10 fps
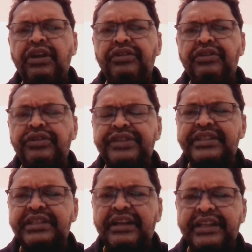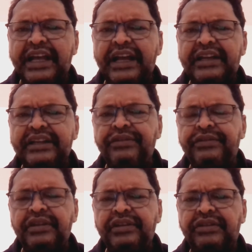not standard,
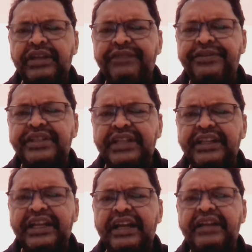you don't have a standard